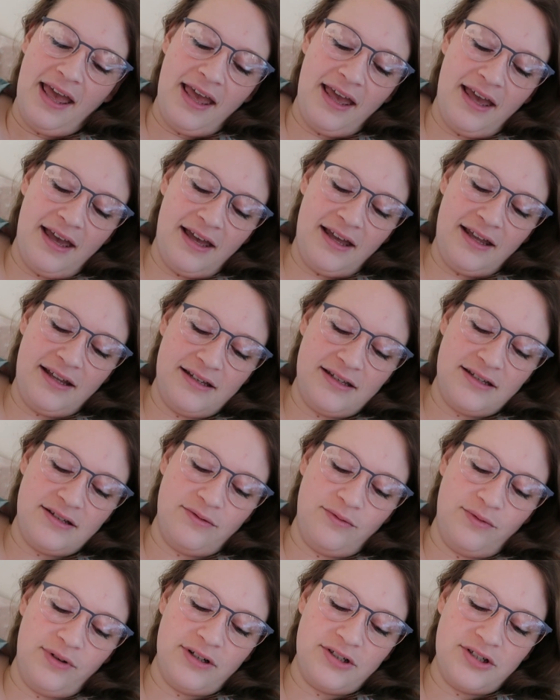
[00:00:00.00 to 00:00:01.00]

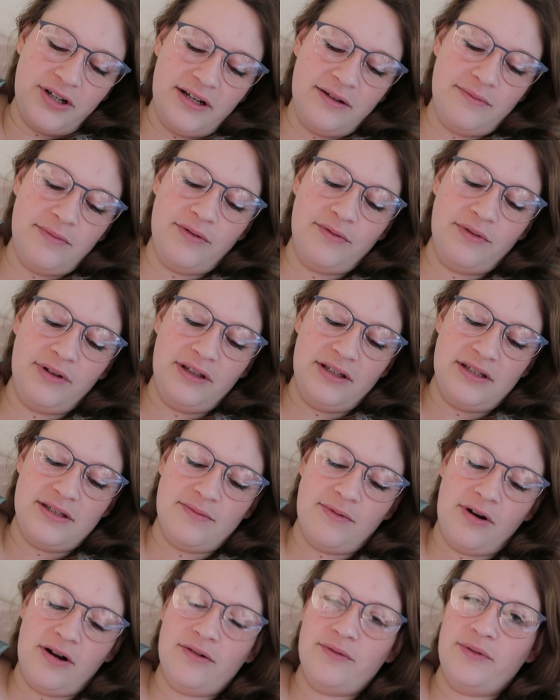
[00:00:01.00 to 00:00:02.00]
And we're trying to be really
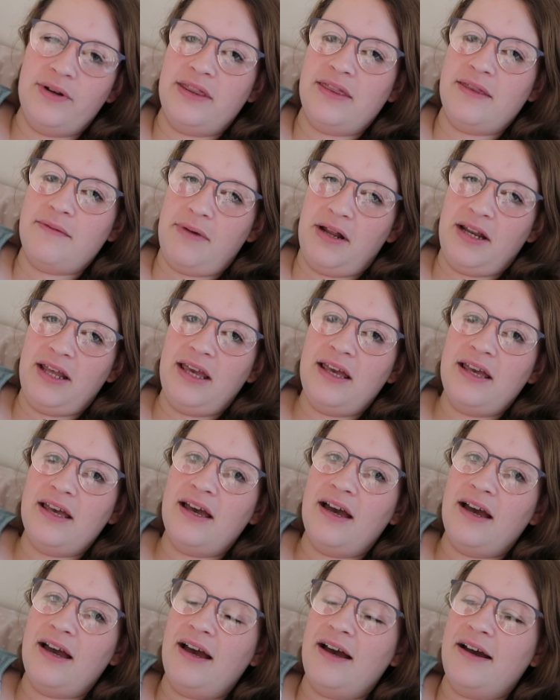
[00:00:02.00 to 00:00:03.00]
smart with the money.